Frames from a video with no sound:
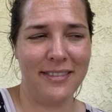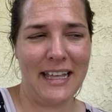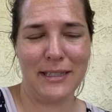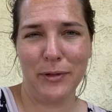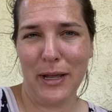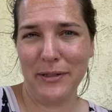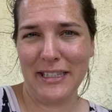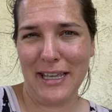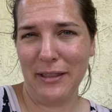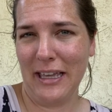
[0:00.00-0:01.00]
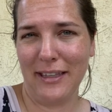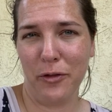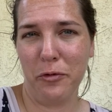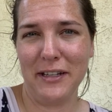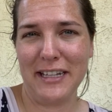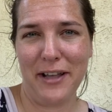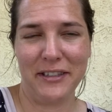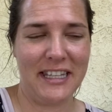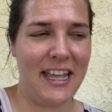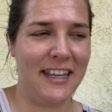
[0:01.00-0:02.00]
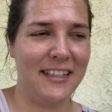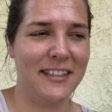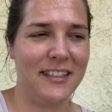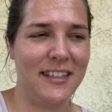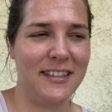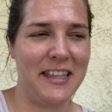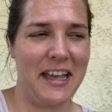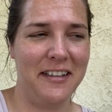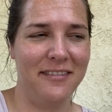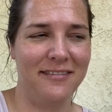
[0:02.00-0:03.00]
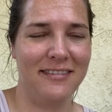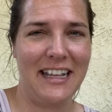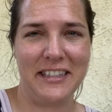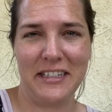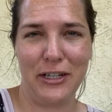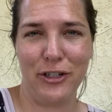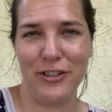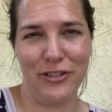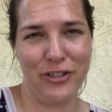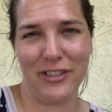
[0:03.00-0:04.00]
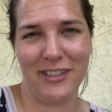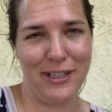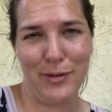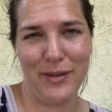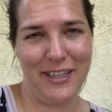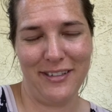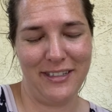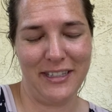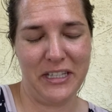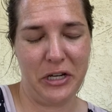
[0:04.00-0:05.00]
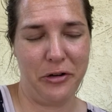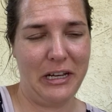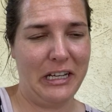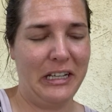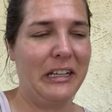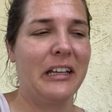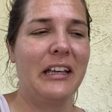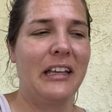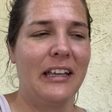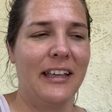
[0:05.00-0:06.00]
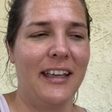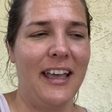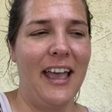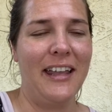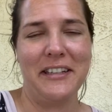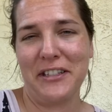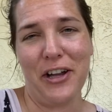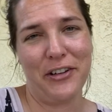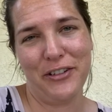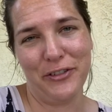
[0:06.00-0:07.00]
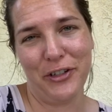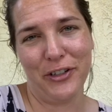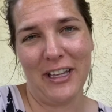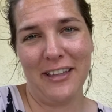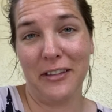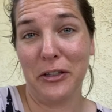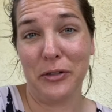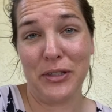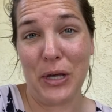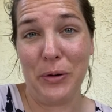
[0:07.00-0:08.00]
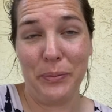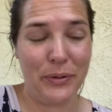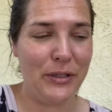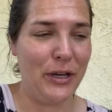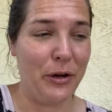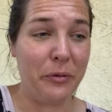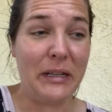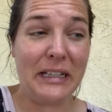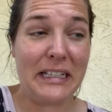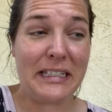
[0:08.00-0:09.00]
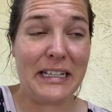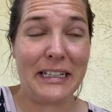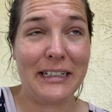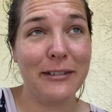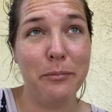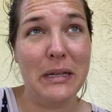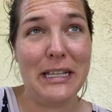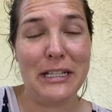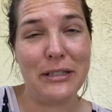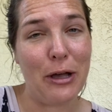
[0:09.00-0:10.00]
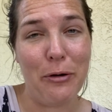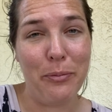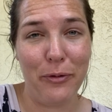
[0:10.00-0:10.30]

That's what I would say. Like the one downside is, is that that sticker is just gonna be disintegrated and it's not gonna look like the little soap, you know, a realistic mini soap